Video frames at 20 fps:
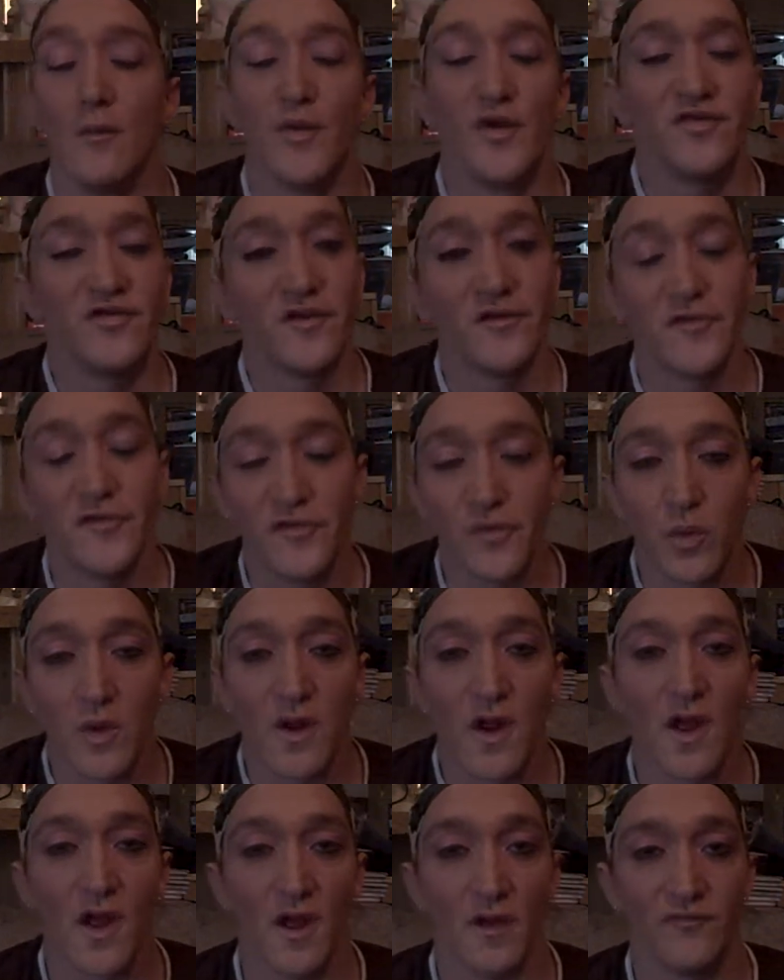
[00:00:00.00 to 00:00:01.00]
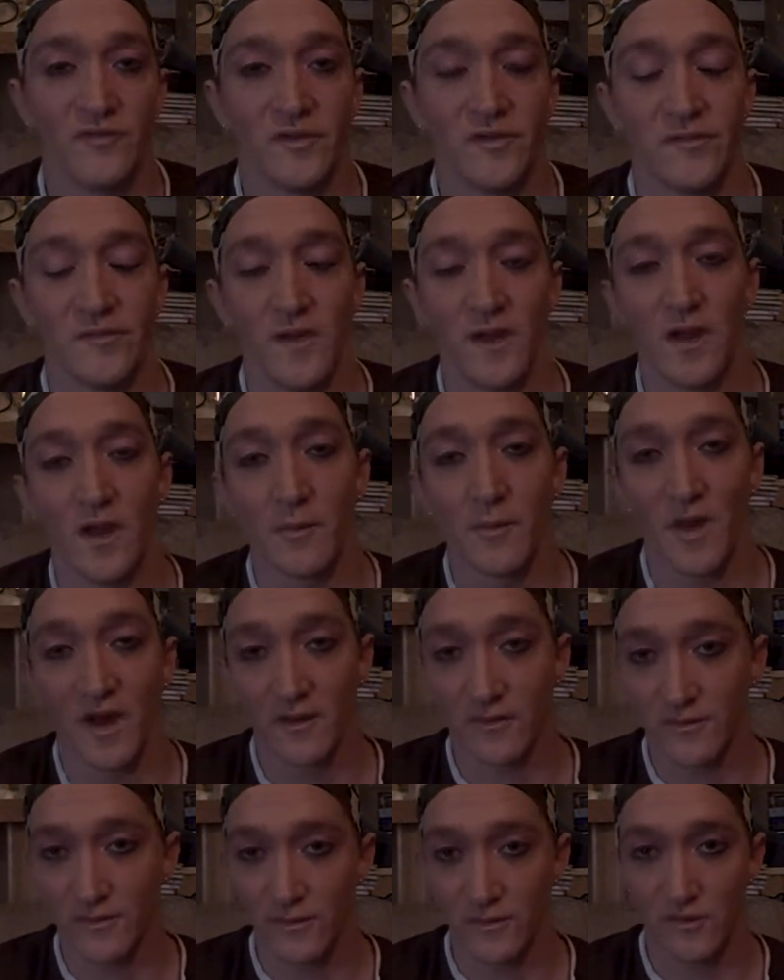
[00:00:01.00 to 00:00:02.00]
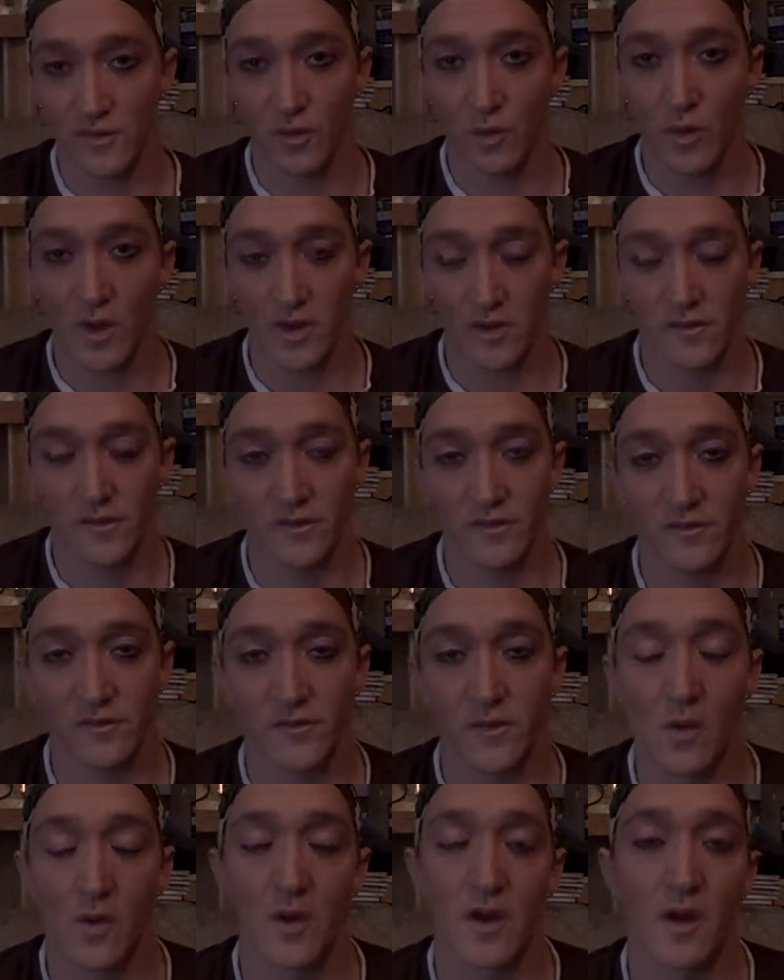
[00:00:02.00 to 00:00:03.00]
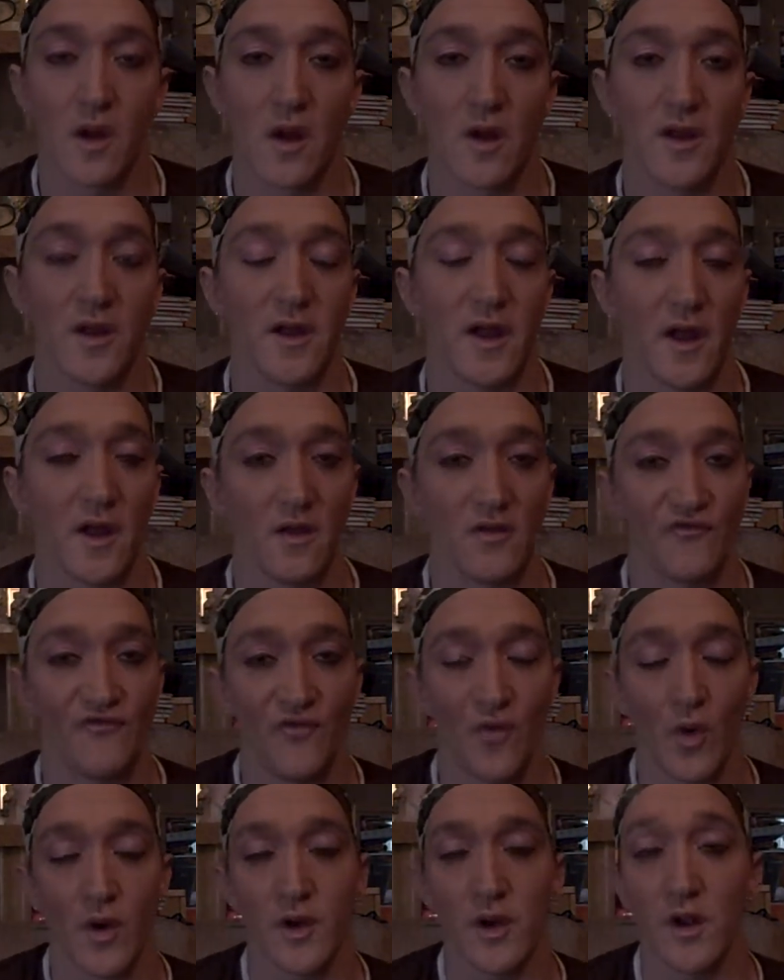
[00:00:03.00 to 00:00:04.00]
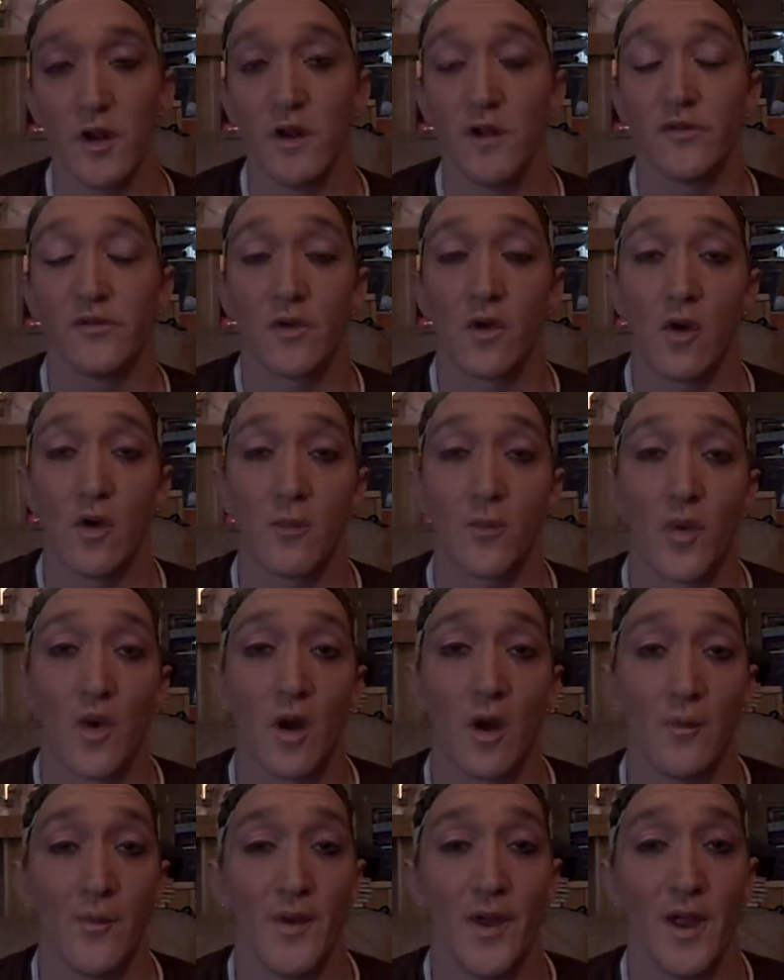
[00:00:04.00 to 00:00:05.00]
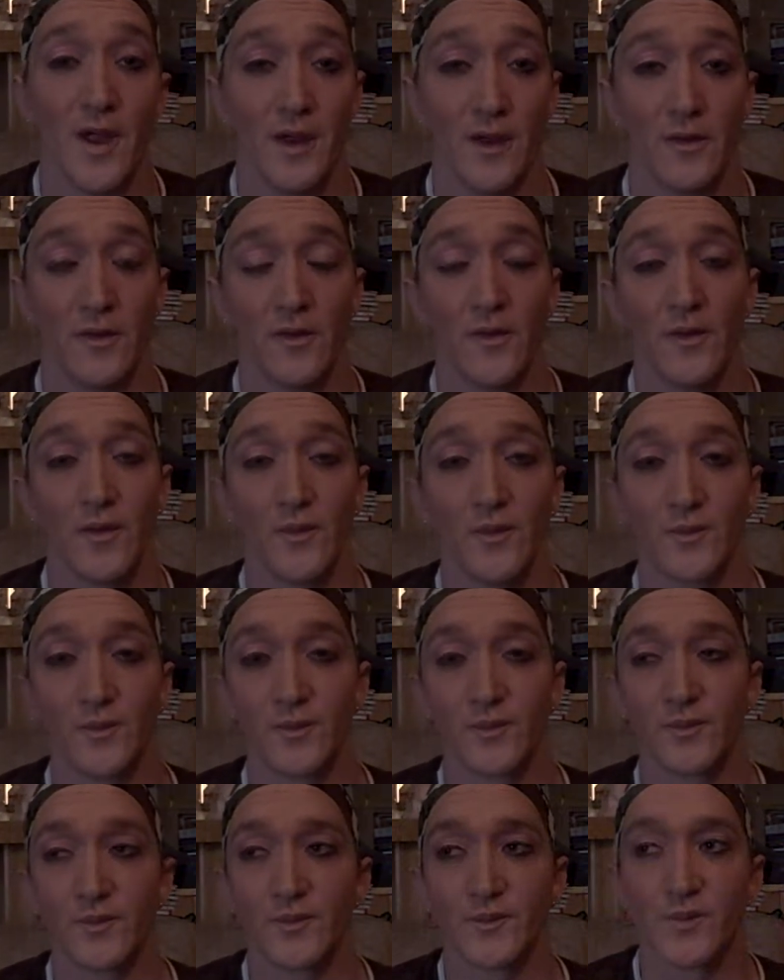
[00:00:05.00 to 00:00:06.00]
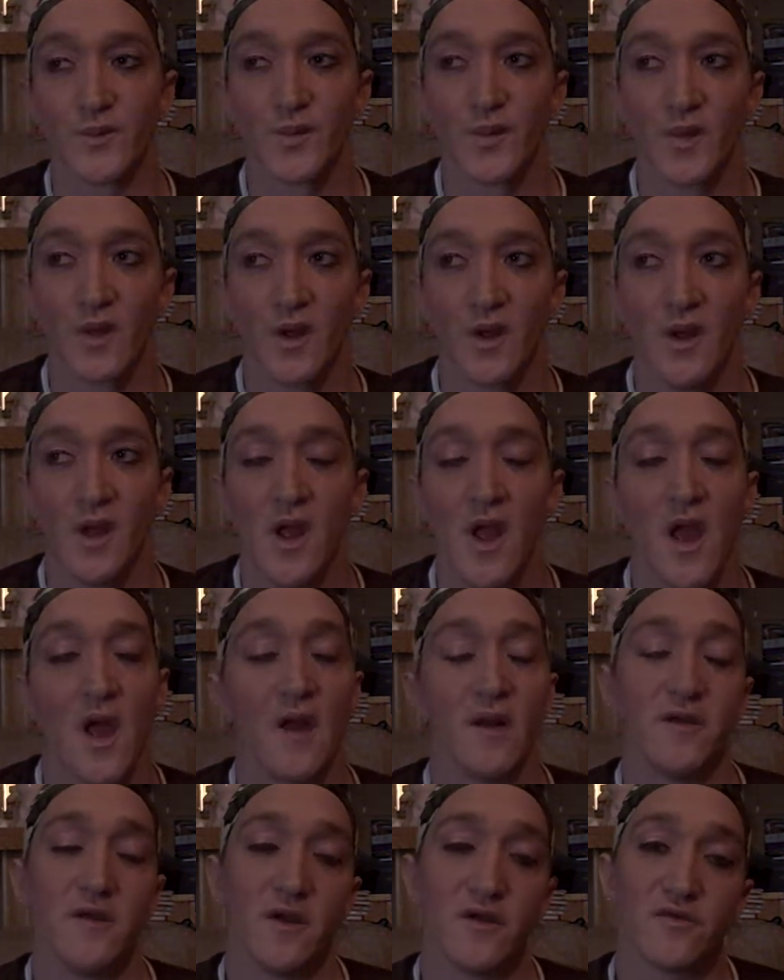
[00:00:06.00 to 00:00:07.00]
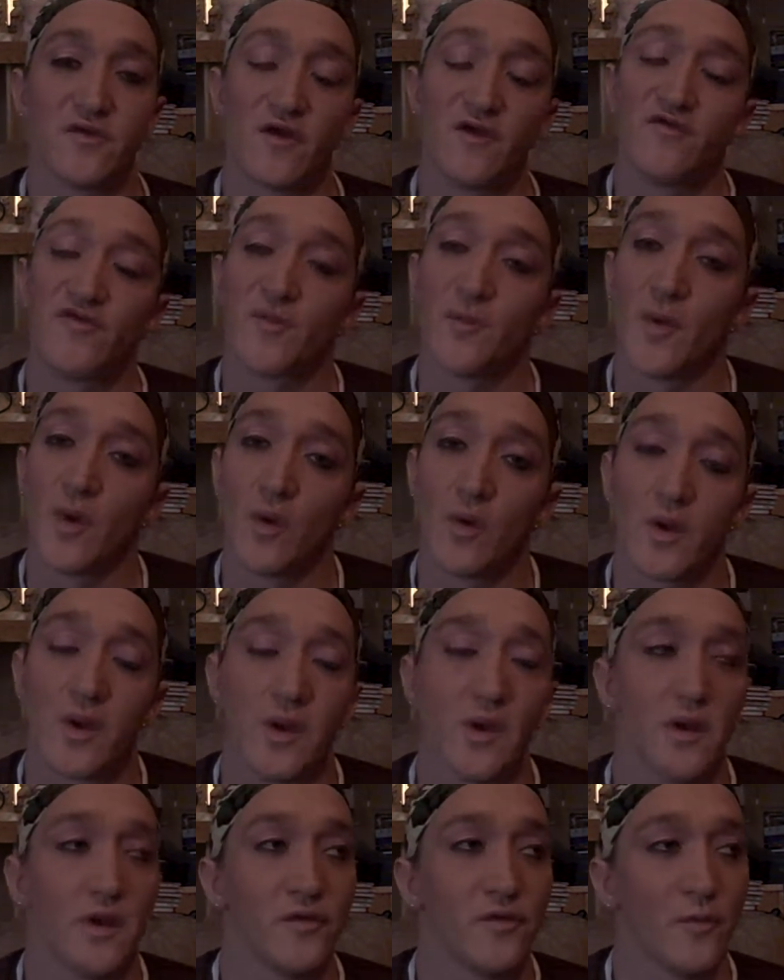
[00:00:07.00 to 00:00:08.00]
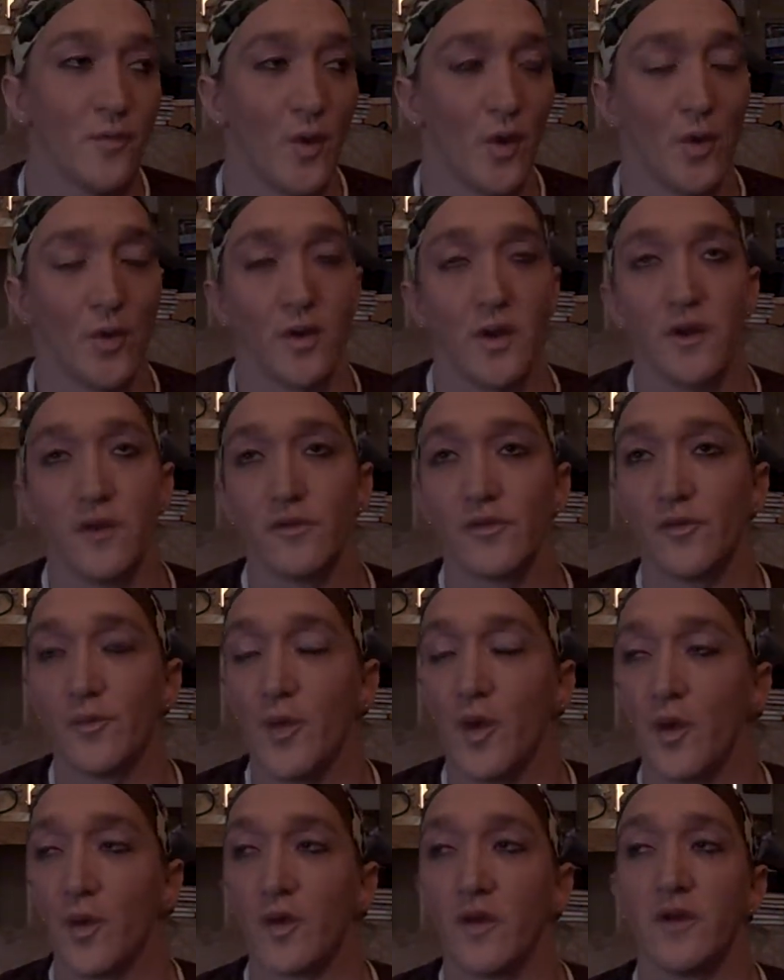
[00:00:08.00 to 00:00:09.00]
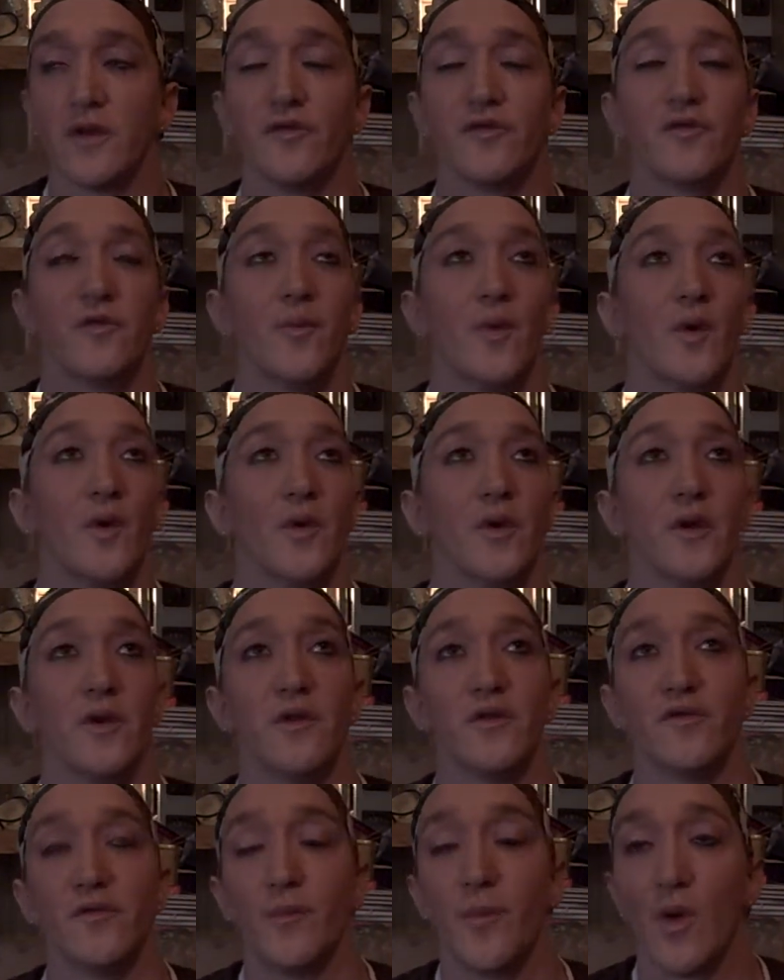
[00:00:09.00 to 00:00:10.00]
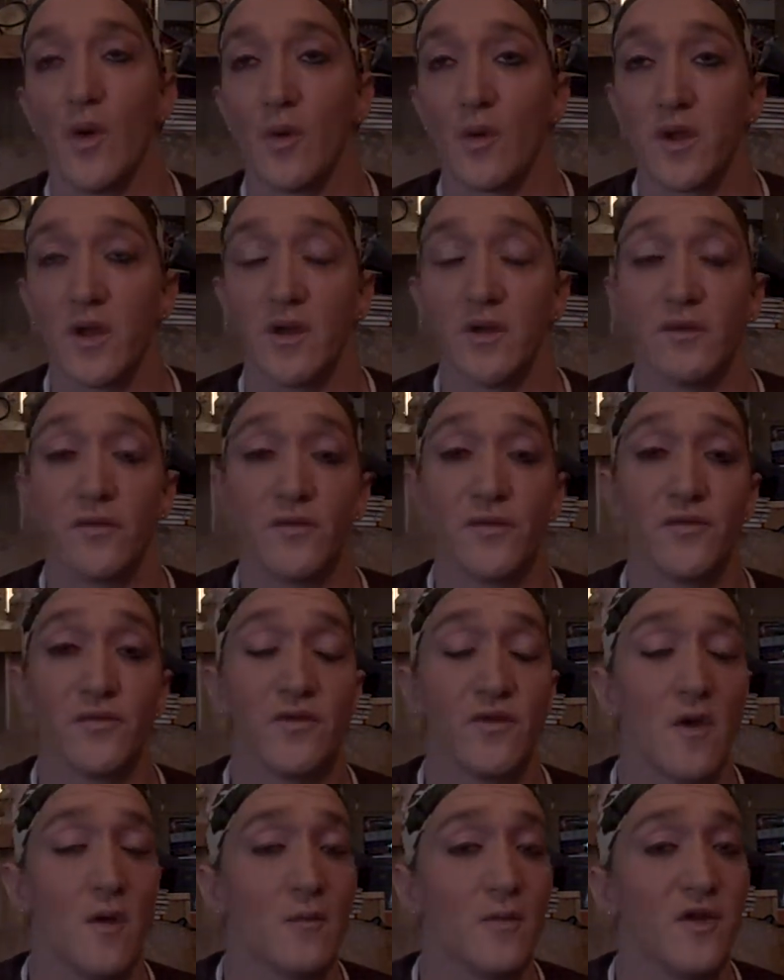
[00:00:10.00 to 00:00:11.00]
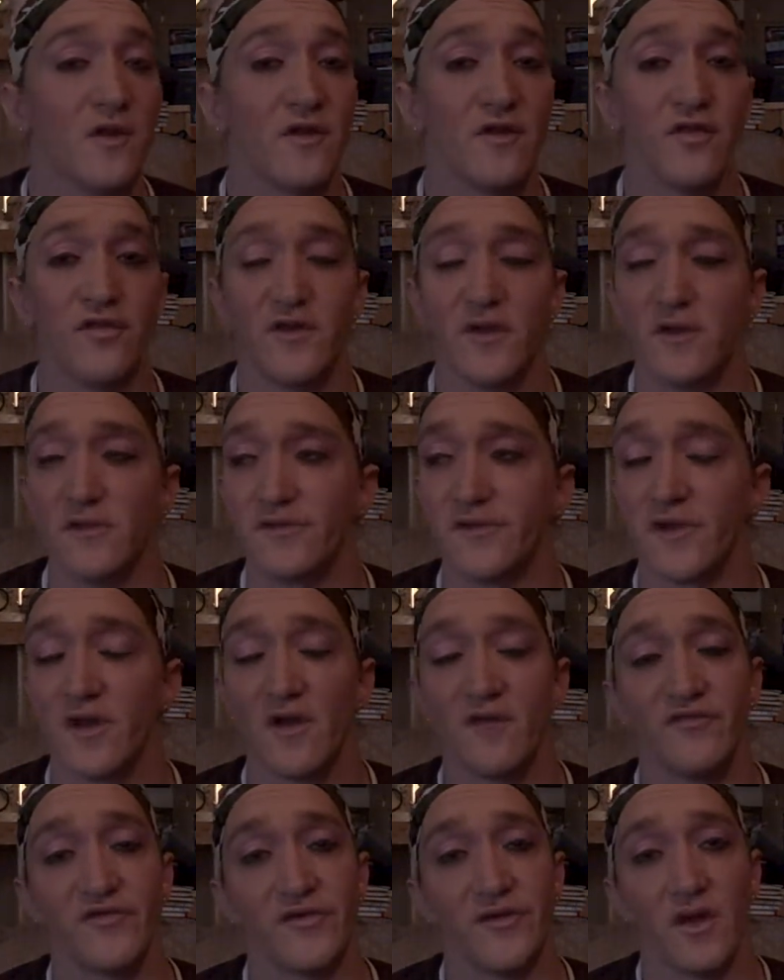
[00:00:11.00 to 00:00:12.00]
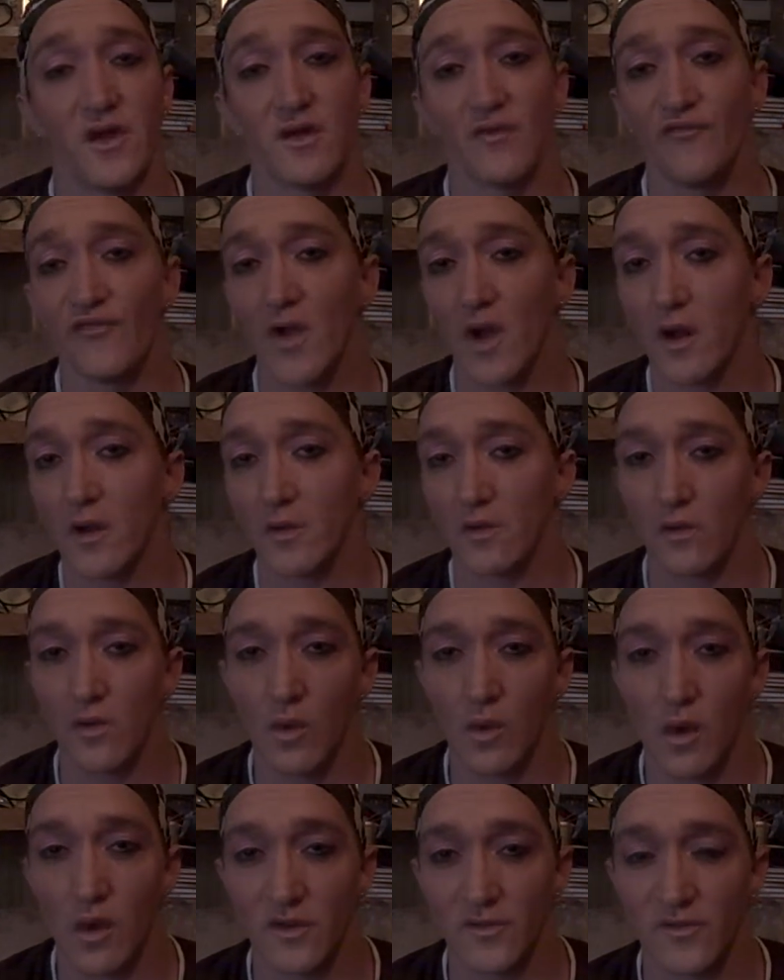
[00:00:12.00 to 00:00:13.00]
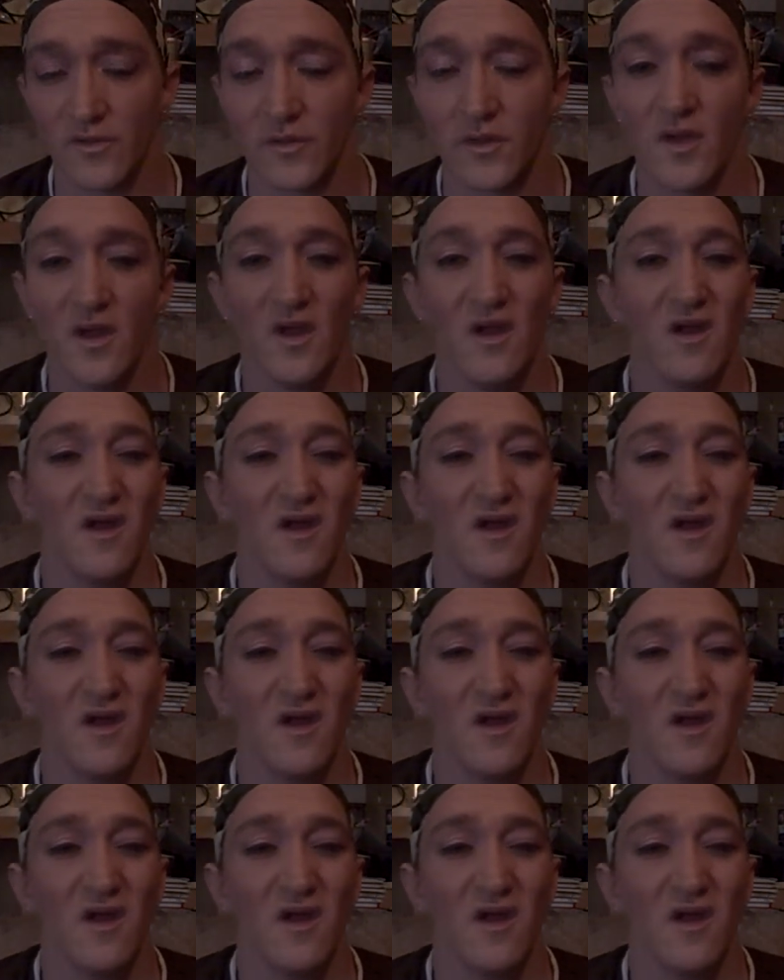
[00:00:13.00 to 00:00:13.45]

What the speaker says: But this is what I have to say about a situation that's going on in California, and it's called Prop 8. And yes, I've spoken and spoken and spoken and spoken and spoken, and some of the things that I've said have gotten crossed,